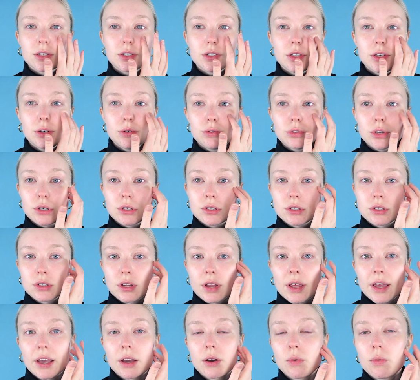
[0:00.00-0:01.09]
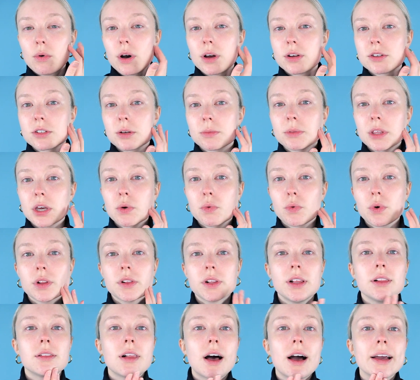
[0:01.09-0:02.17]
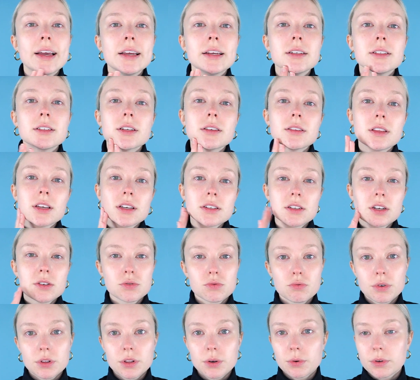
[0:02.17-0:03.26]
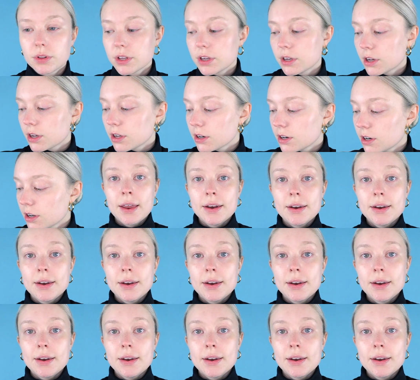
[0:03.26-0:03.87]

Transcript: you just like want something really light, this is really good.